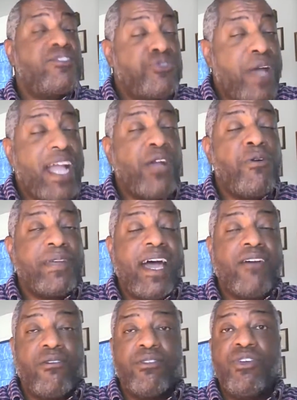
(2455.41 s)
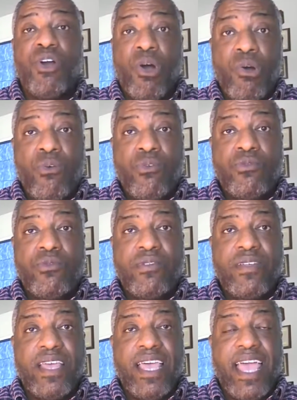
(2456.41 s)
Try going out on your
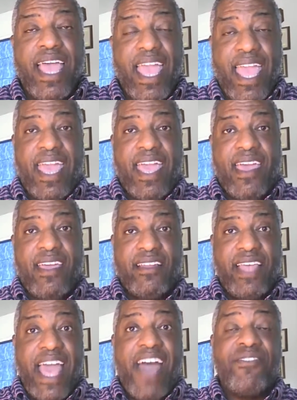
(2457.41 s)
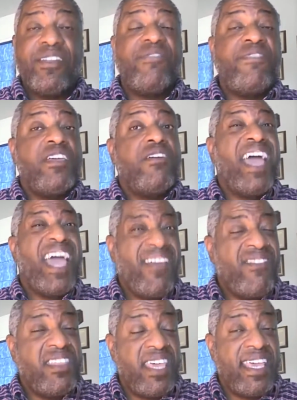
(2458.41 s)
own and having to figure
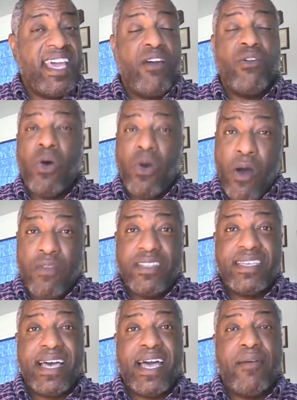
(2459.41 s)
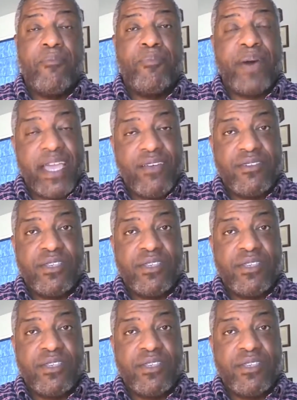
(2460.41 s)
everything out all the time by